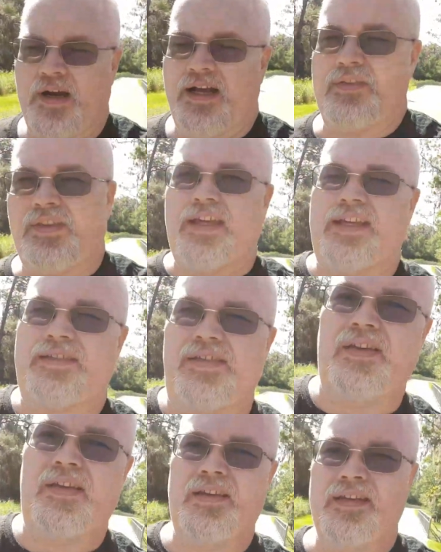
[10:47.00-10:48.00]
out that
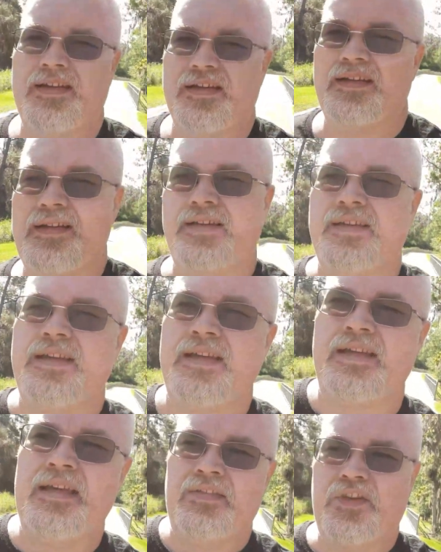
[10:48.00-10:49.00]

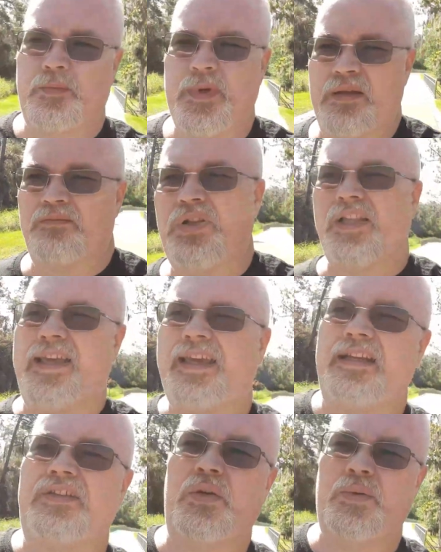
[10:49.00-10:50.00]
they're being
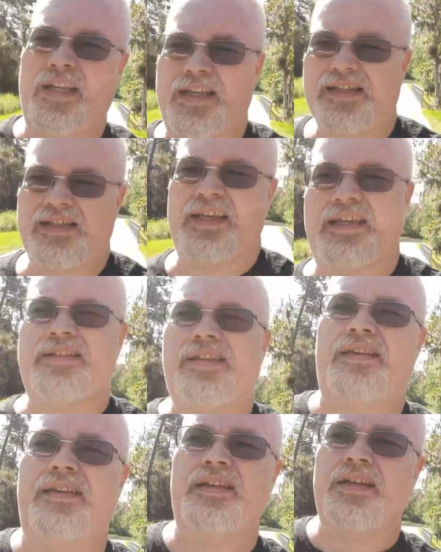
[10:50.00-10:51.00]
played to an extent.
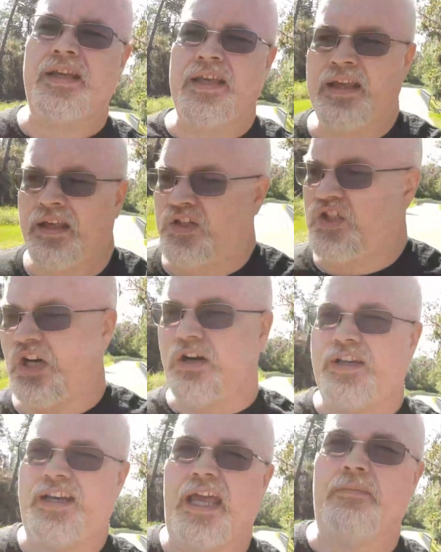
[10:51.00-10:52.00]

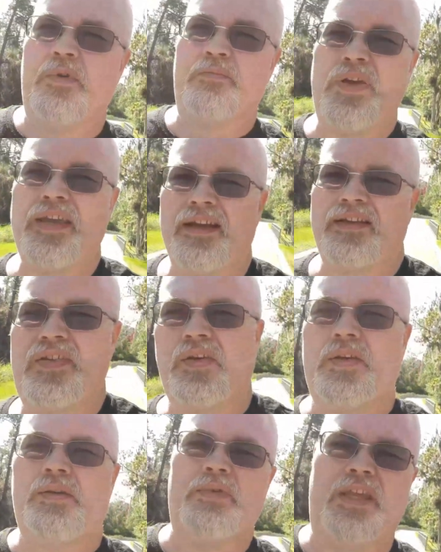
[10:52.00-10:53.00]
Sheridan had been picked
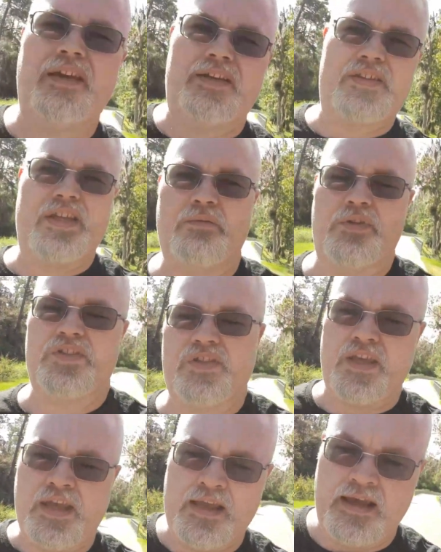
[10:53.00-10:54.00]
because he was
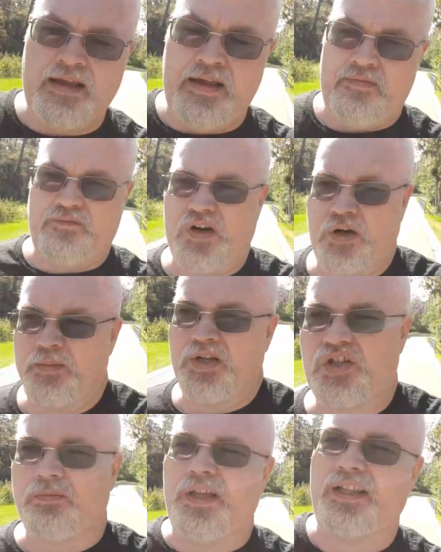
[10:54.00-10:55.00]
very
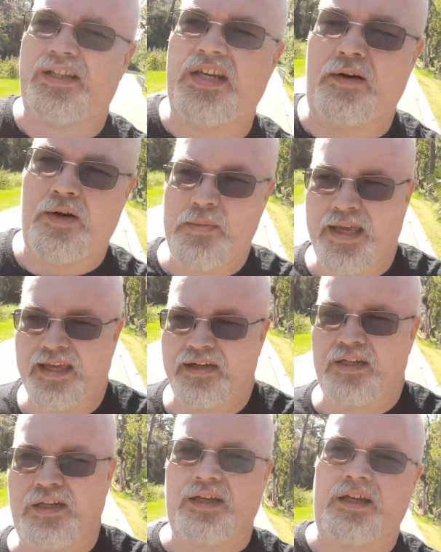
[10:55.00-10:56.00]
much a military man,
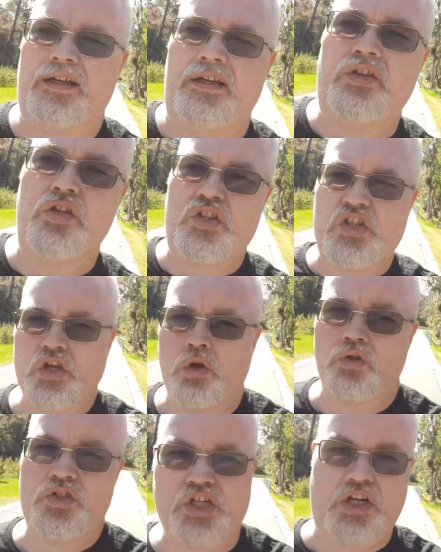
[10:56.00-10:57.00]
a, a good
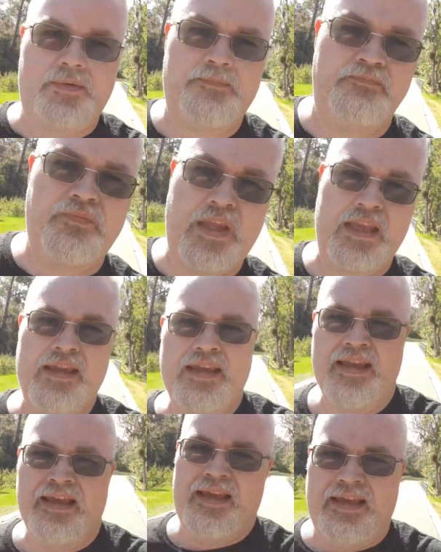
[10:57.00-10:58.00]
soldier,
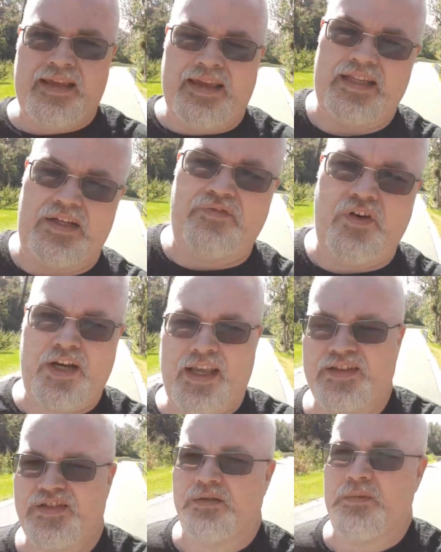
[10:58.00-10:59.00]
and he fought
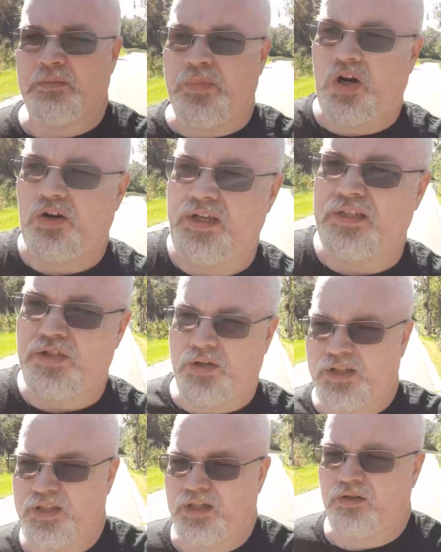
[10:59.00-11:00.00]
against the Minbari during the